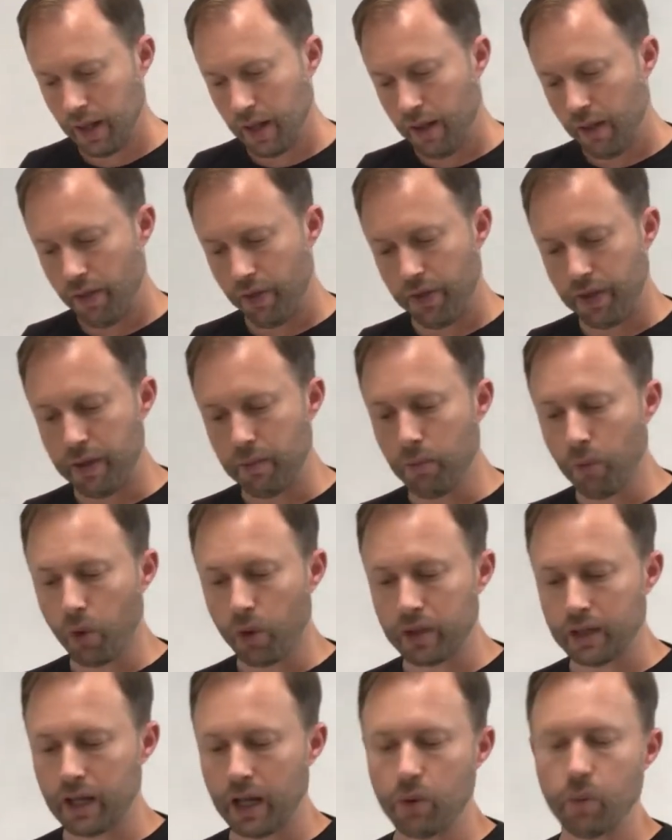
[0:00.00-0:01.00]
the more
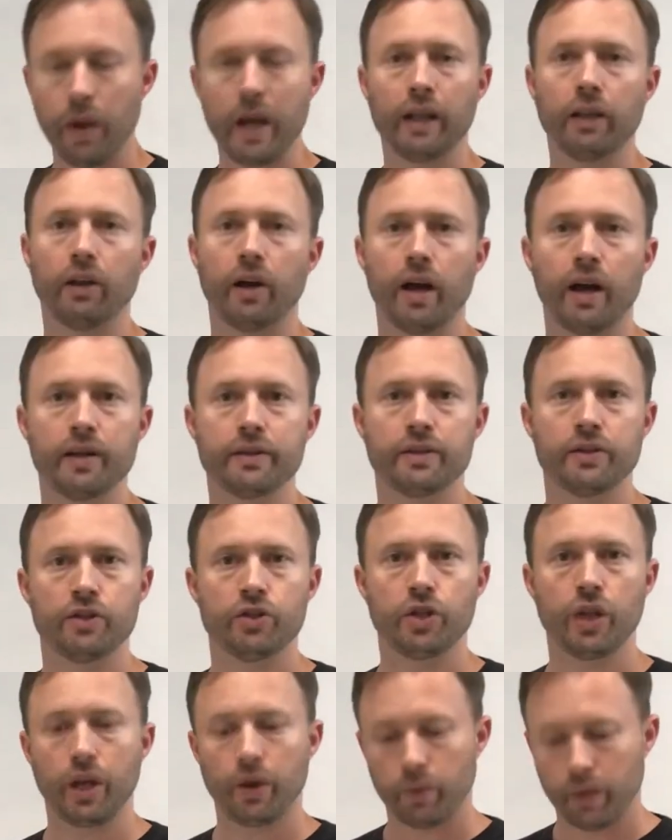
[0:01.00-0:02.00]
deadweight loss is
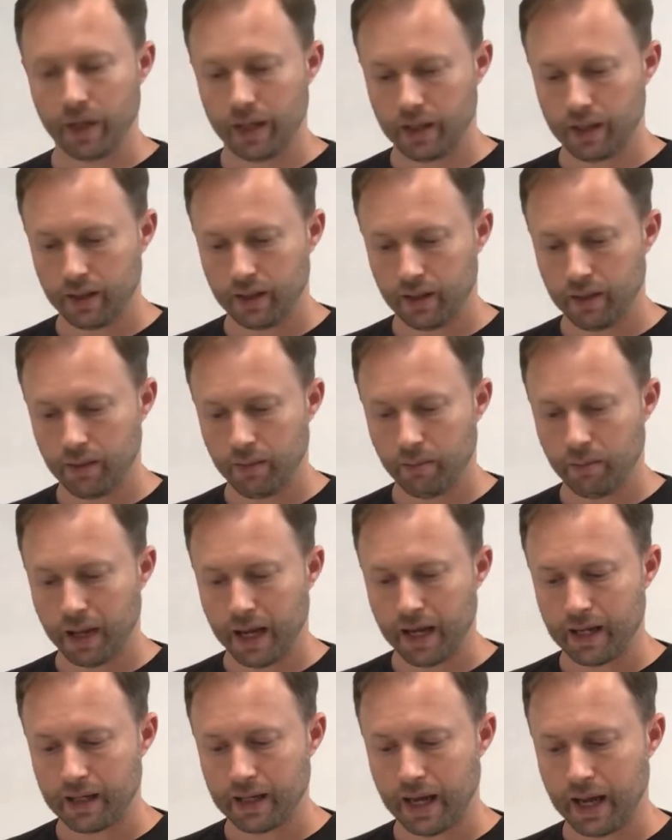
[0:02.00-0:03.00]
generated by
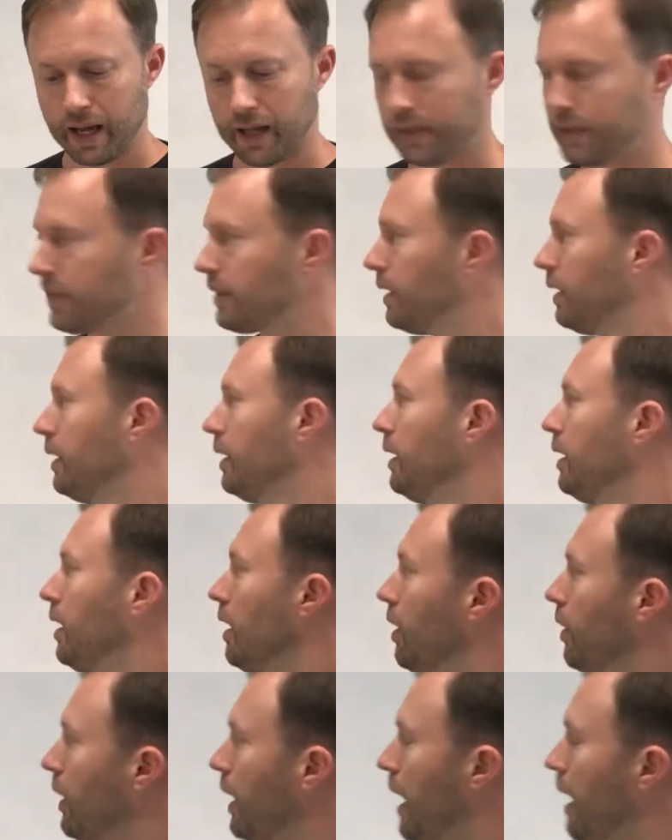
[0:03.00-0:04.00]
a tax.
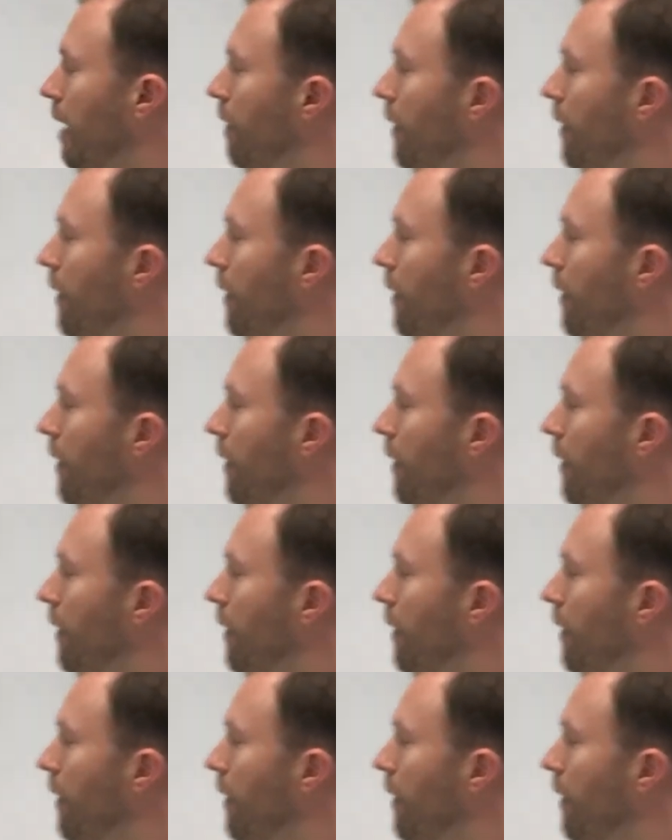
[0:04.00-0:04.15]
Okay, and